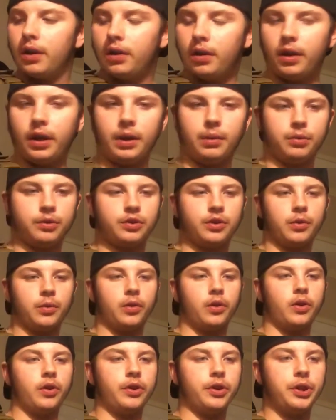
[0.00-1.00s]
Hey, what's
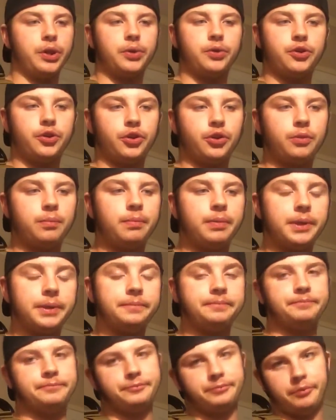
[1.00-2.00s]
going on YouTube?
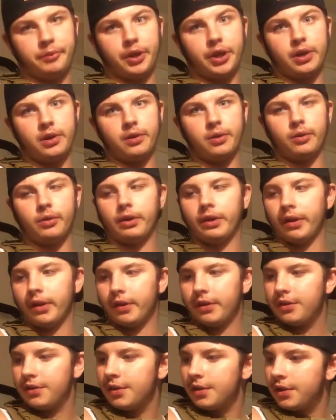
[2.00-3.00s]
You know who it
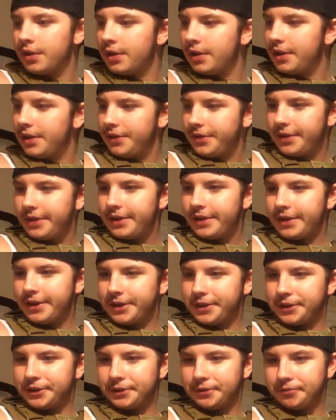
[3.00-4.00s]
is.
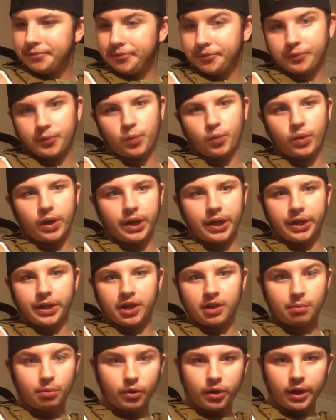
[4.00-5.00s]
Redneck
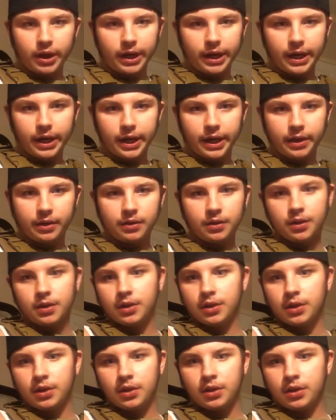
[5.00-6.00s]
Dipper 98,
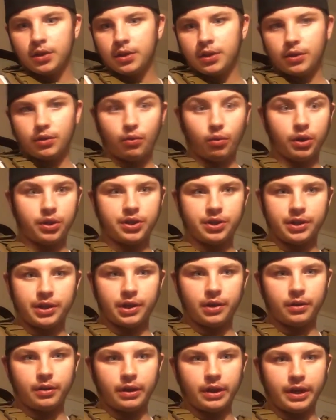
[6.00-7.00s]
Russian
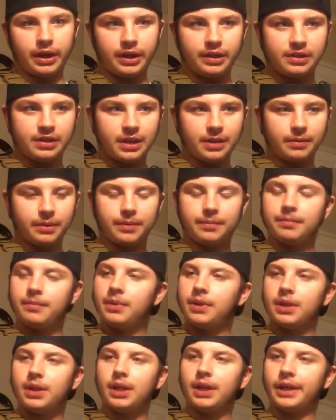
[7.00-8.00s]
Terror 97.
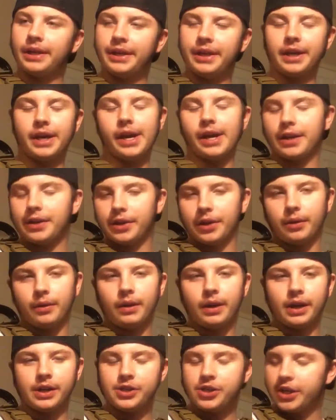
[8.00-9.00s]
Yeah, I know.
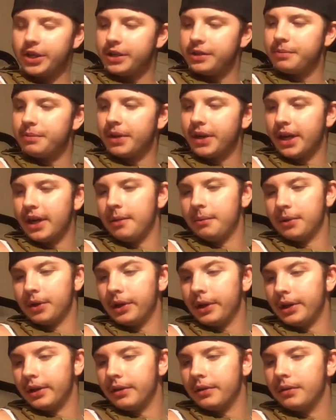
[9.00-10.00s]
I changed my name
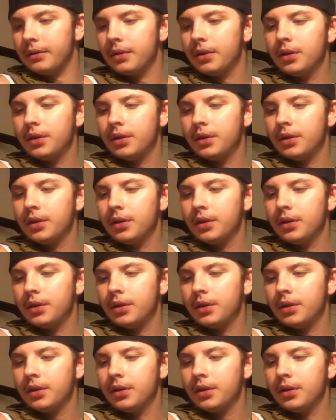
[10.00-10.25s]
again.